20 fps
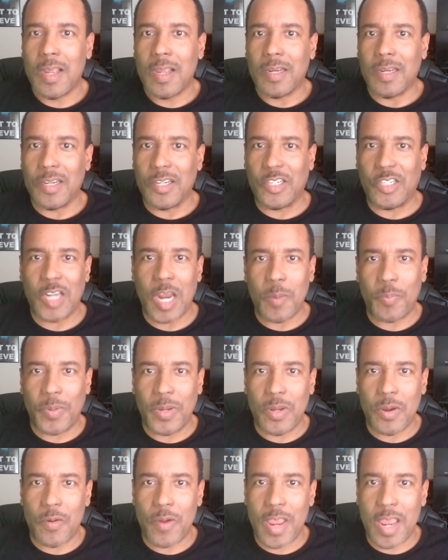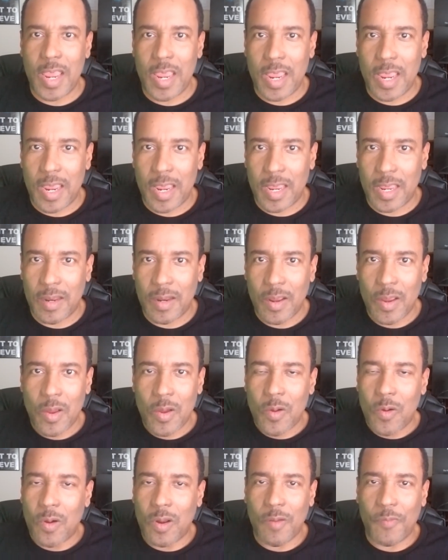the shape of your head
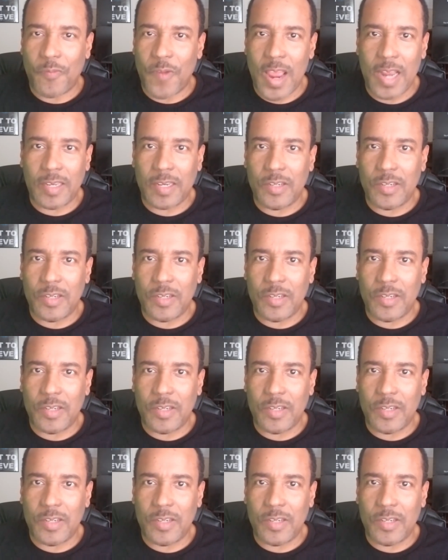or the fact